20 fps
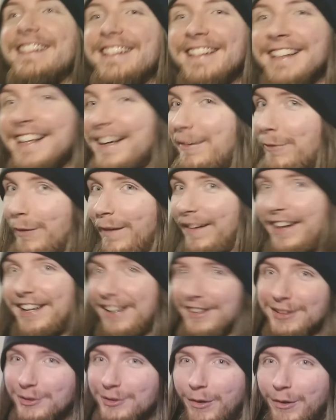Really
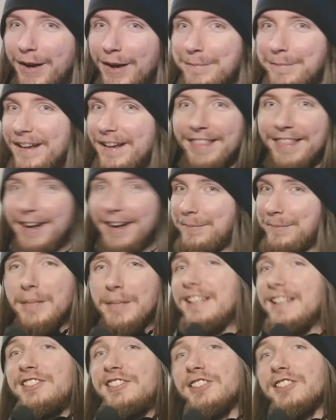doesn't want to be there, but
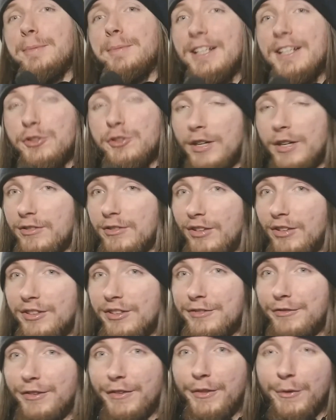he's just being dragged
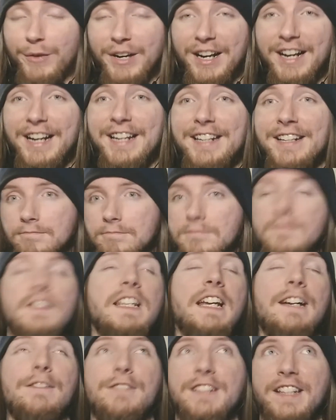along for the ride. You
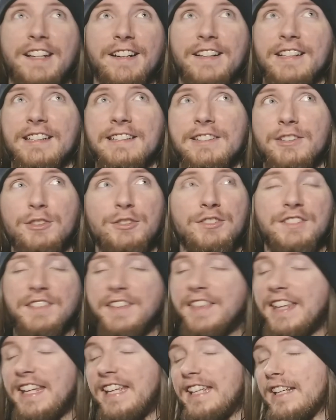have Kira,
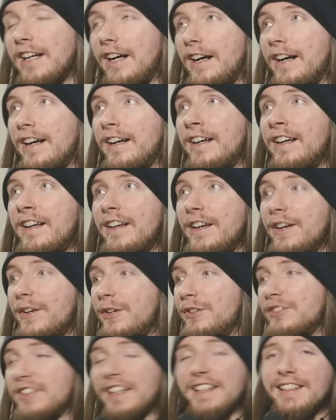
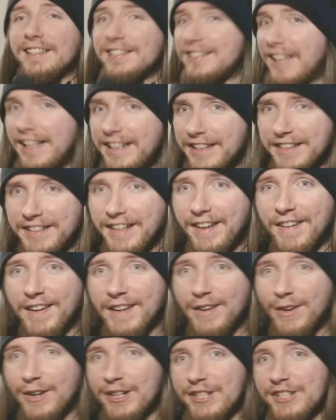who's a secondary
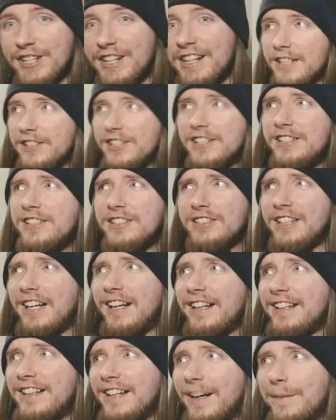archer. She just
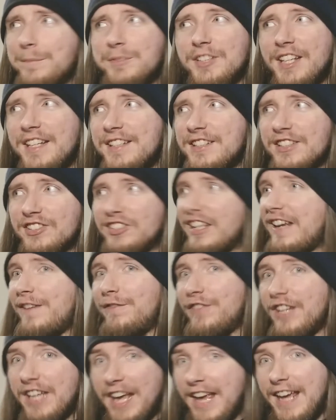kind of comes in to save
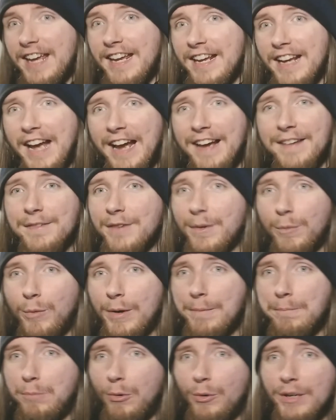the day at
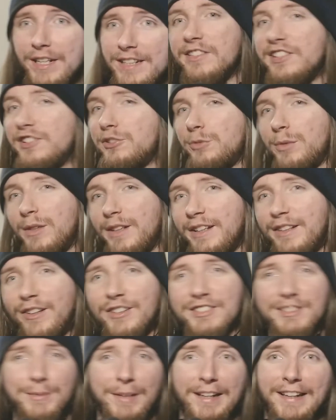one point. She's really
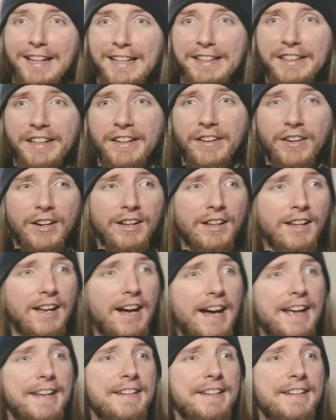awesome. I like Kira a lot.